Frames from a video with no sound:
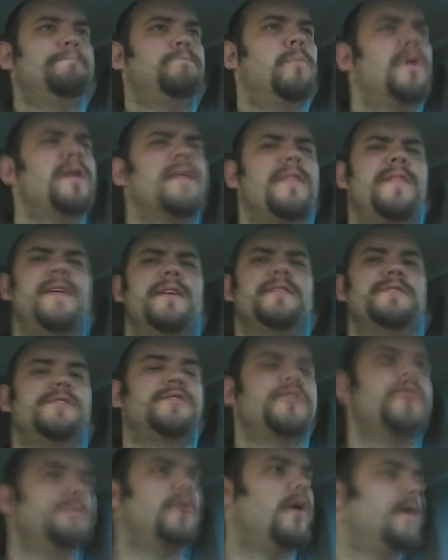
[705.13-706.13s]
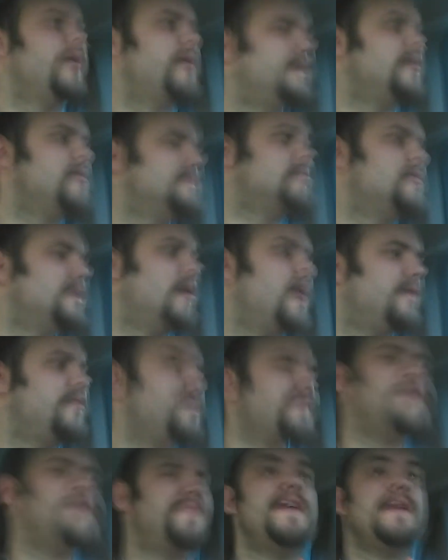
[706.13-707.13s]
One of the things I do like is
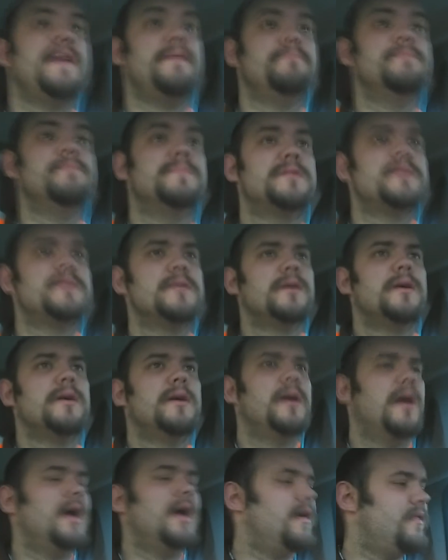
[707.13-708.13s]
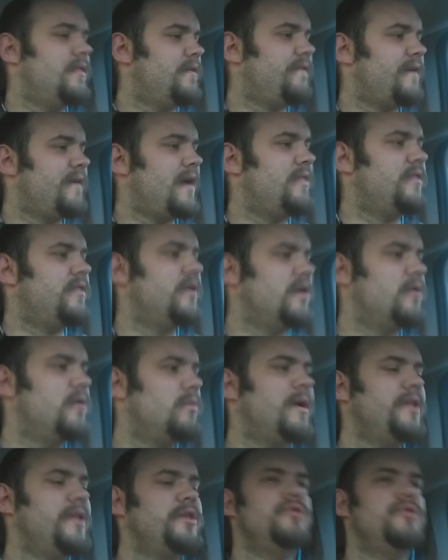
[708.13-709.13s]
the themes, and the fact that
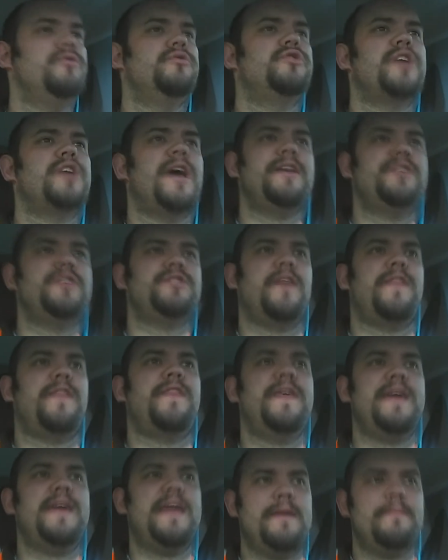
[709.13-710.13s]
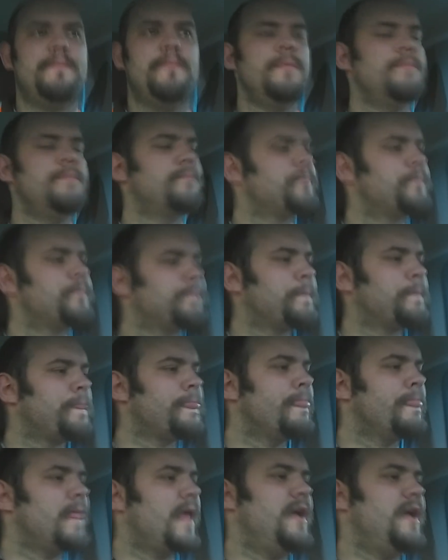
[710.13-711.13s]
when you change a theme,
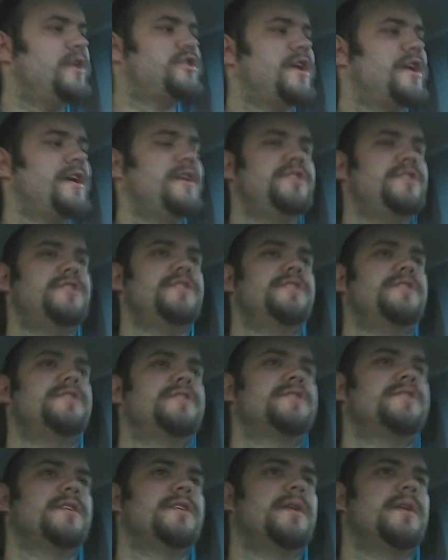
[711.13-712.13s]
it changes